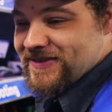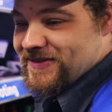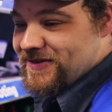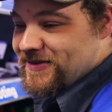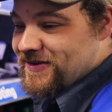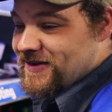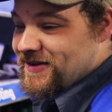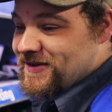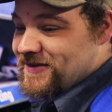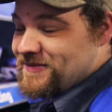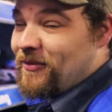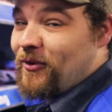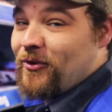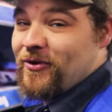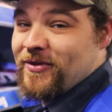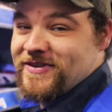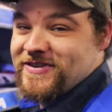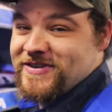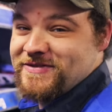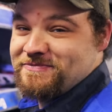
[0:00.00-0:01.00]
It's
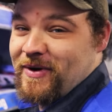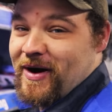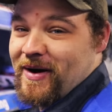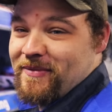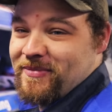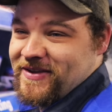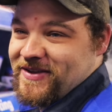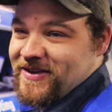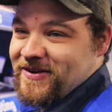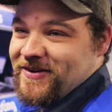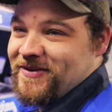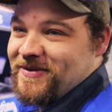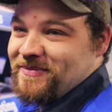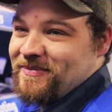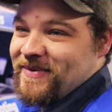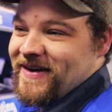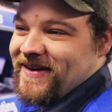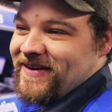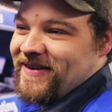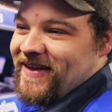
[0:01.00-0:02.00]
more than just barbecue to
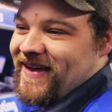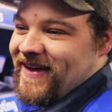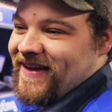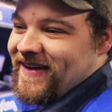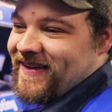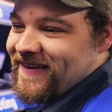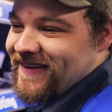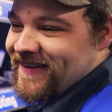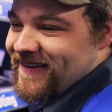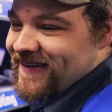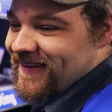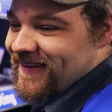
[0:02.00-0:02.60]
bend that.